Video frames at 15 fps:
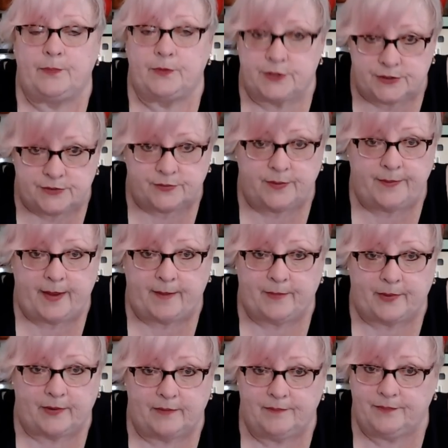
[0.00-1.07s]
Just
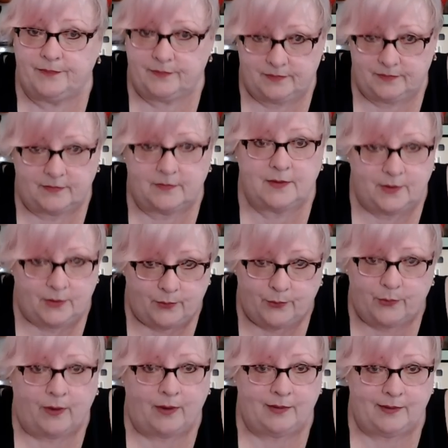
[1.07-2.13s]
remember,
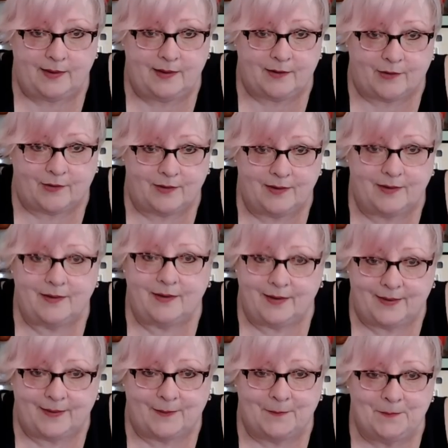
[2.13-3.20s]
we're all here, you
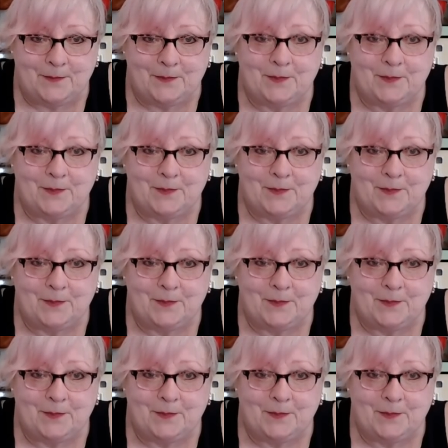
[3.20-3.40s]
know.